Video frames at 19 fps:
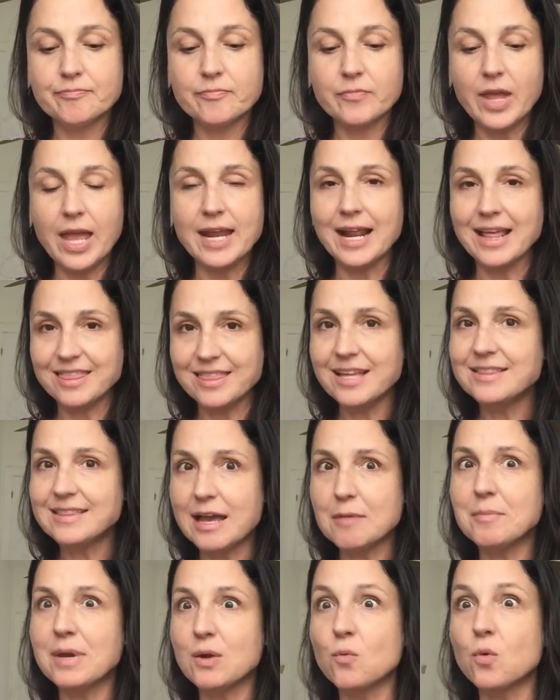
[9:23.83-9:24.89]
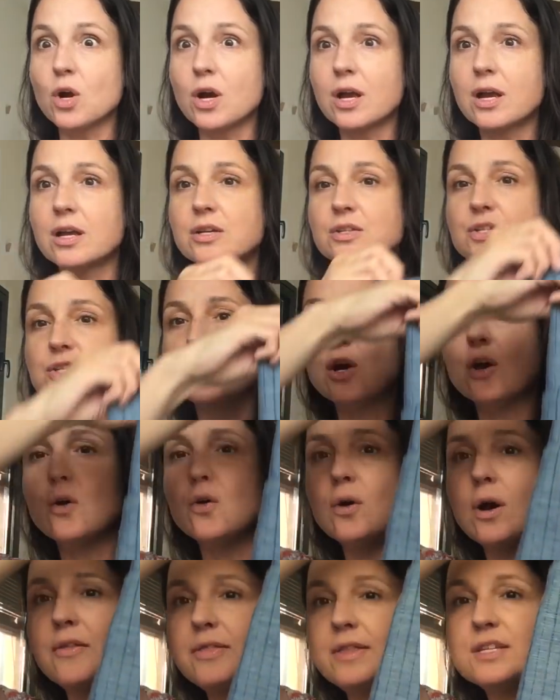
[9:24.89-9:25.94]
And I think that might work.
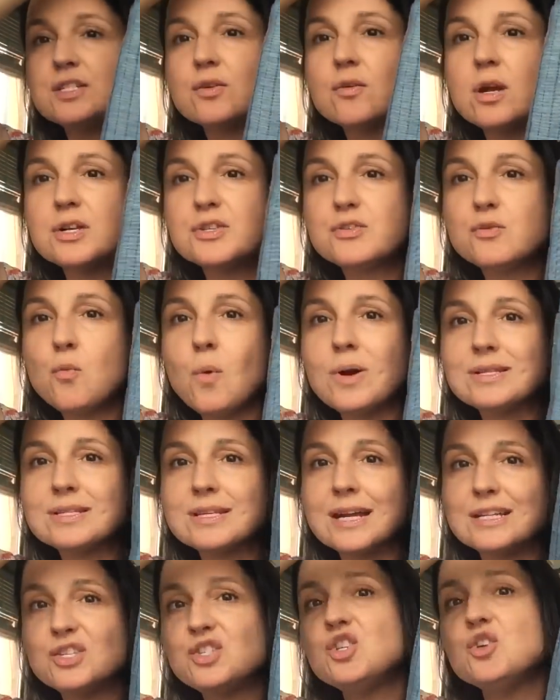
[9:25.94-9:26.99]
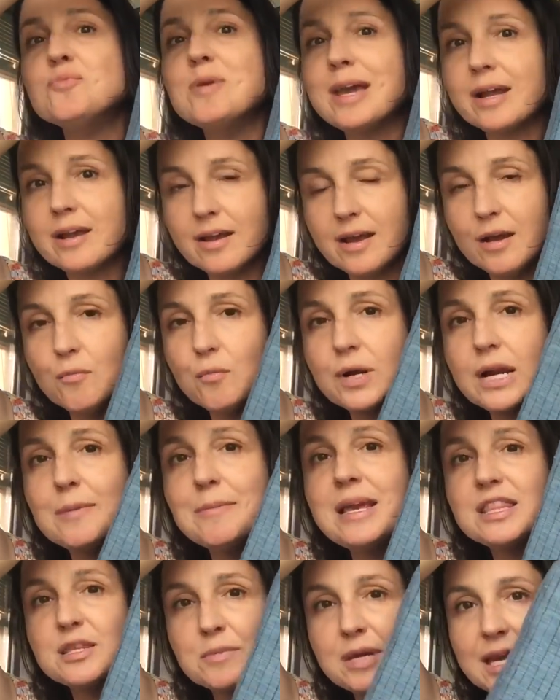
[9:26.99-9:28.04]
So these are also one size too big. When I
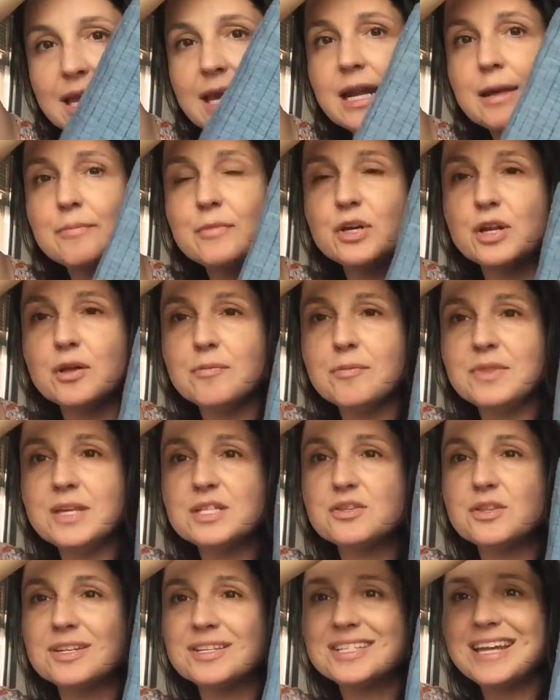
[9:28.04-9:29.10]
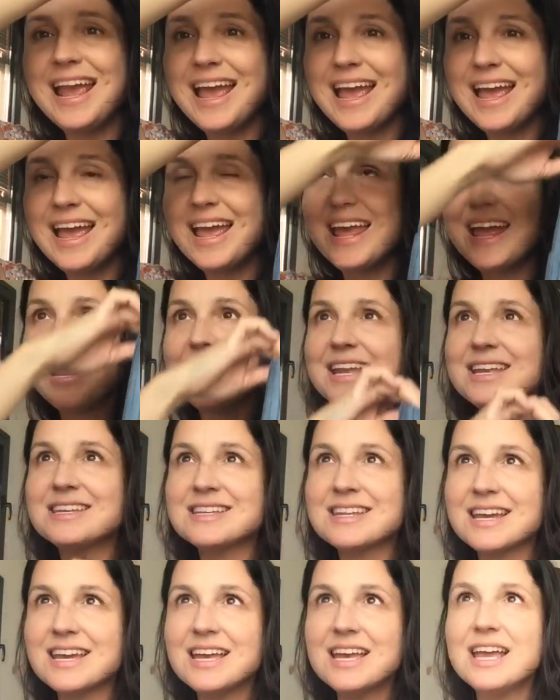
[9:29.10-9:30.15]
make them again, these are the
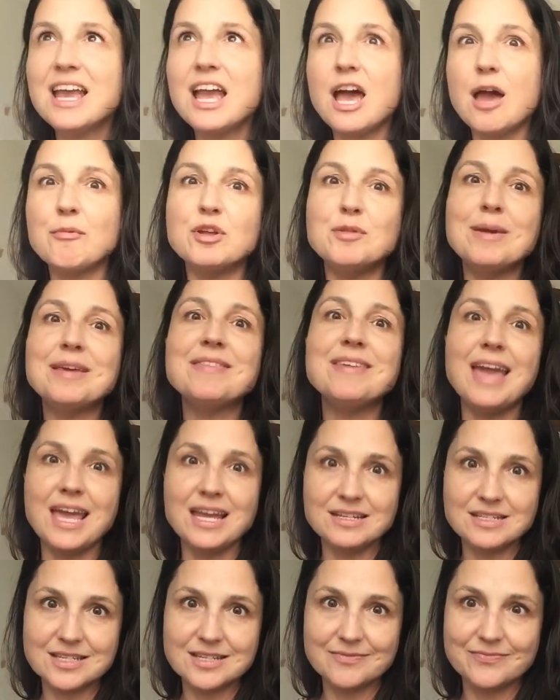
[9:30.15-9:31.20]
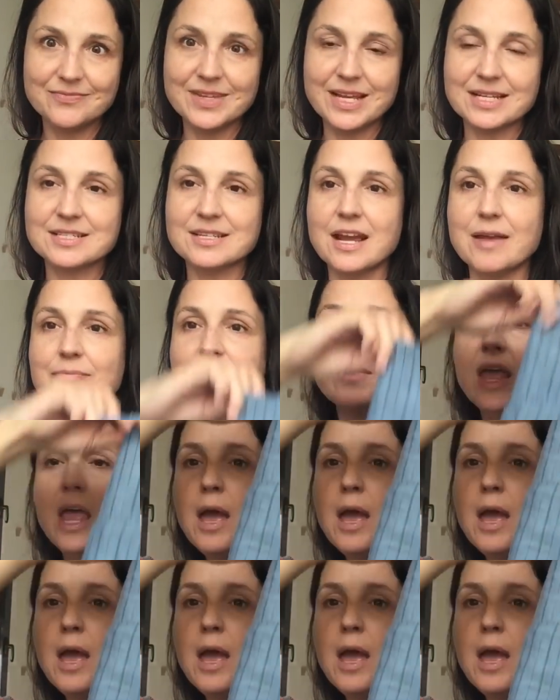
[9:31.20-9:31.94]
10, I'm gonna make the 8 next time.